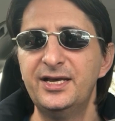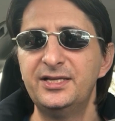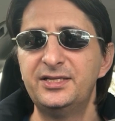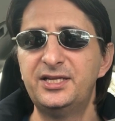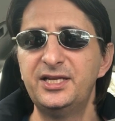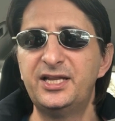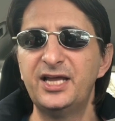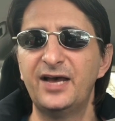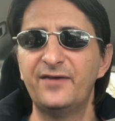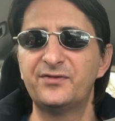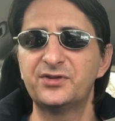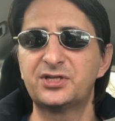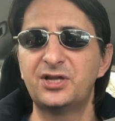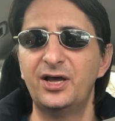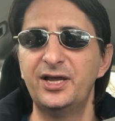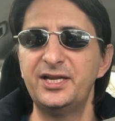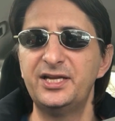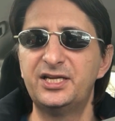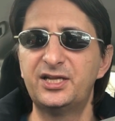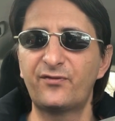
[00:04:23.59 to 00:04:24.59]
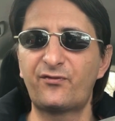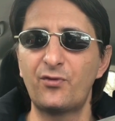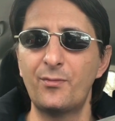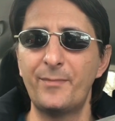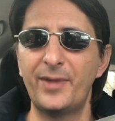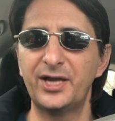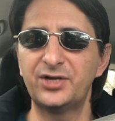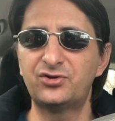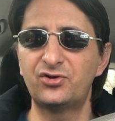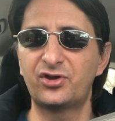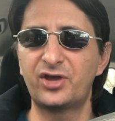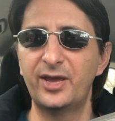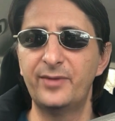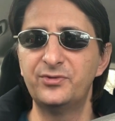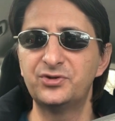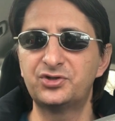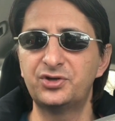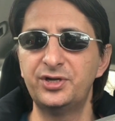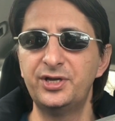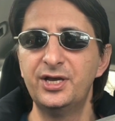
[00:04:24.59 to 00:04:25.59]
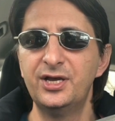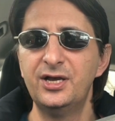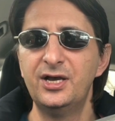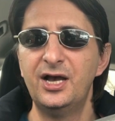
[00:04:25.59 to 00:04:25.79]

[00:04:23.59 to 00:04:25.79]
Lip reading: did have a slightly different battery chemistry,